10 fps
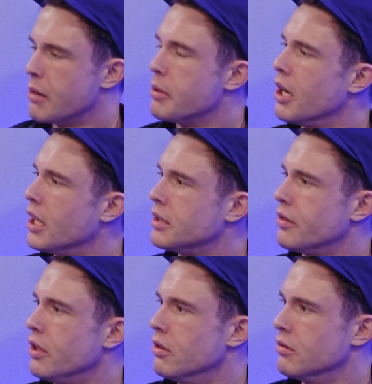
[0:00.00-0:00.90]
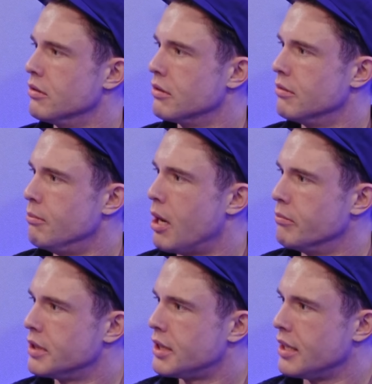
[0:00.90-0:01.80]
it'd be nice for your mum
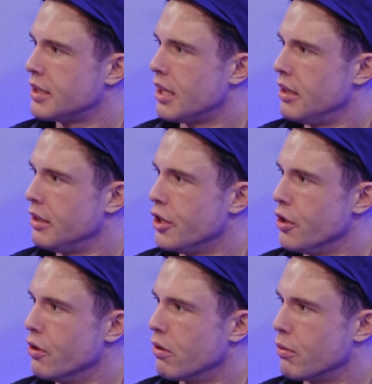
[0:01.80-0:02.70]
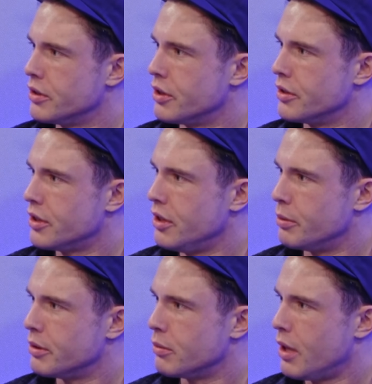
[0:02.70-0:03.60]
to taste the New York wonton soup as well.